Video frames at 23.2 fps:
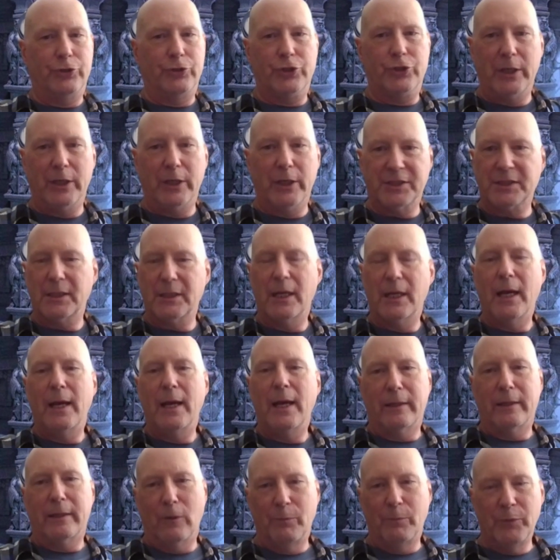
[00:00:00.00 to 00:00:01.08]
just,
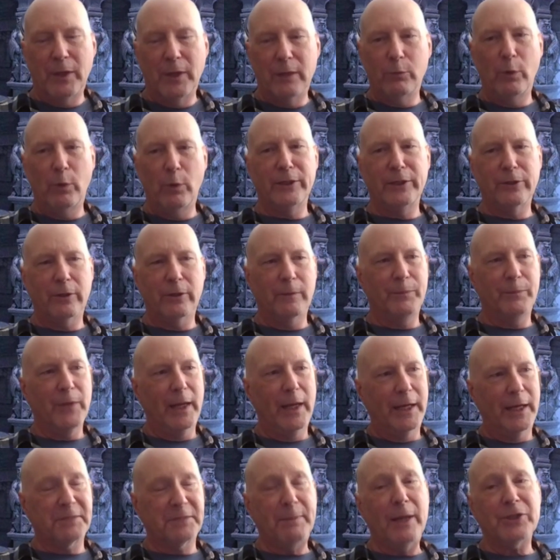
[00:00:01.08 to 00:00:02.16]
you know, when you're,
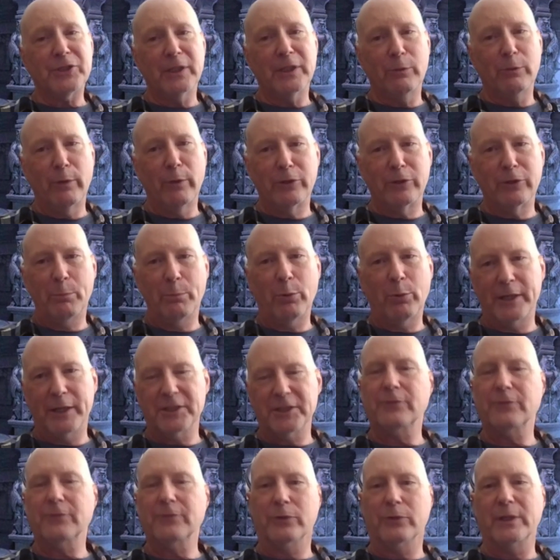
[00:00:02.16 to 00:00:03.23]
especially when you're
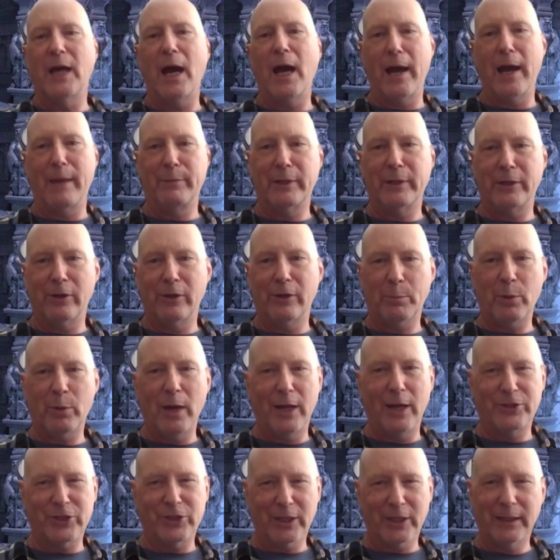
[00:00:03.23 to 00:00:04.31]
pressed for time. And on a
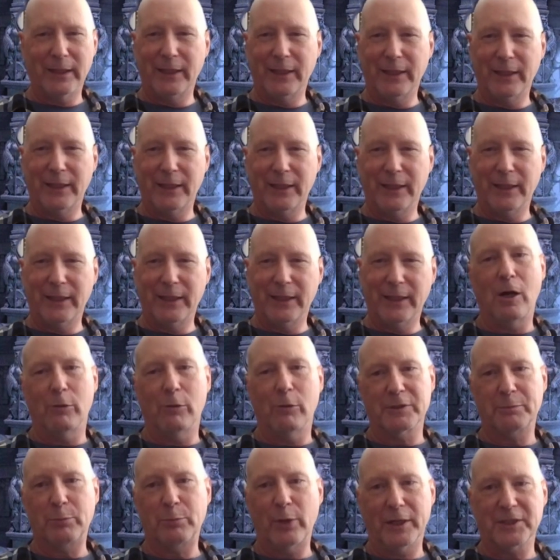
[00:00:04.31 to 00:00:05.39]
project like this, you're always
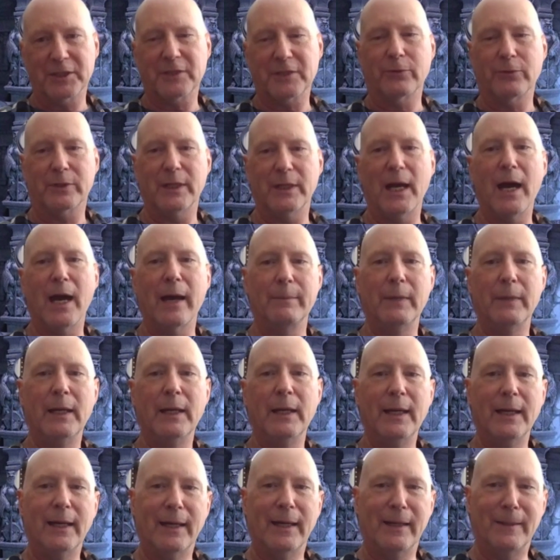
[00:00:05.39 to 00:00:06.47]
pressed for time.
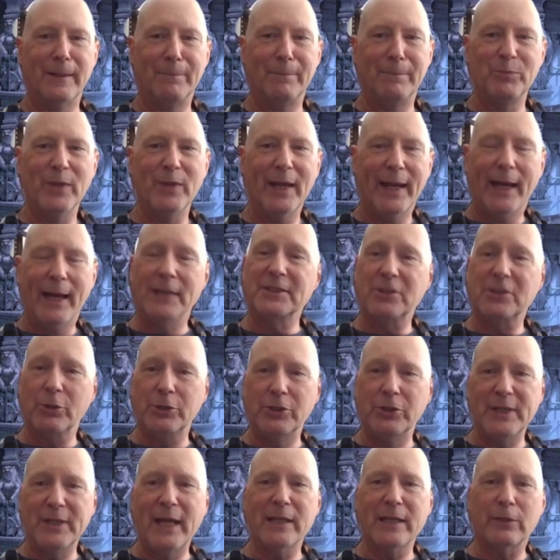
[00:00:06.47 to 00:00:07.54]
Um, and so you
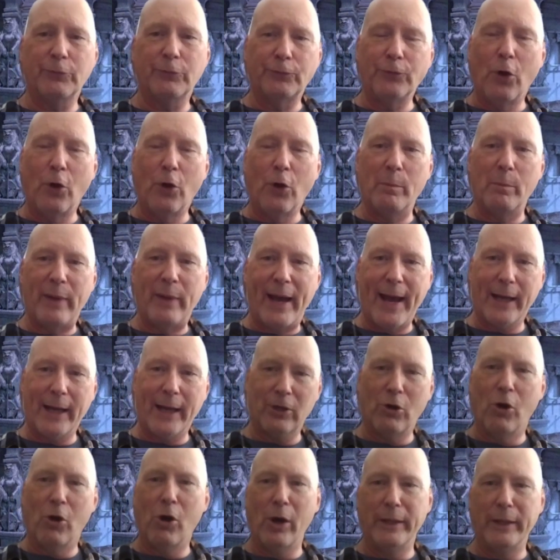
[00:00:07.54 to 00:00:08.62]
tend to fall back
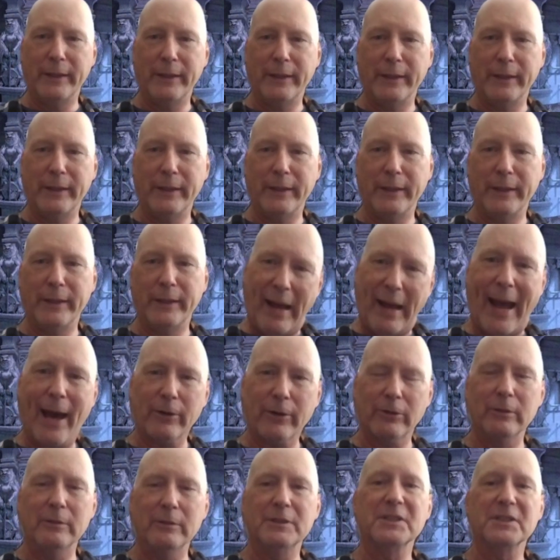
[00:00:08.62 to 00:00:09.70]
on
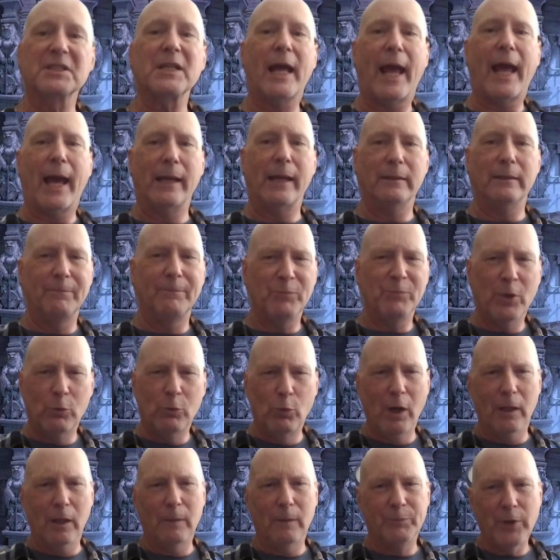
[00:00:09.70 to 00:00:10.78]
patterns and,
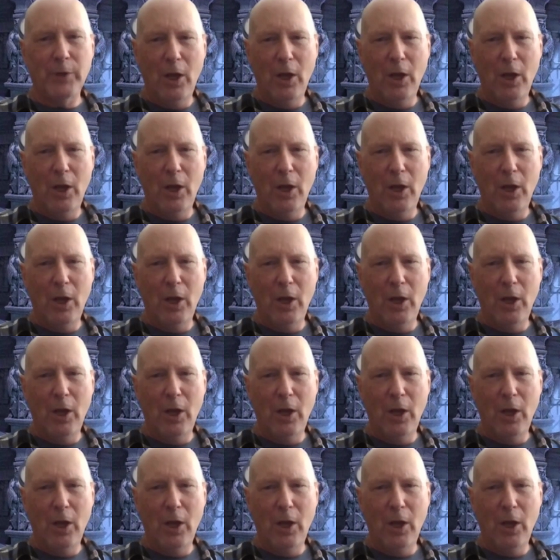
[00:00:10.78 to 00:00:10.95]
well,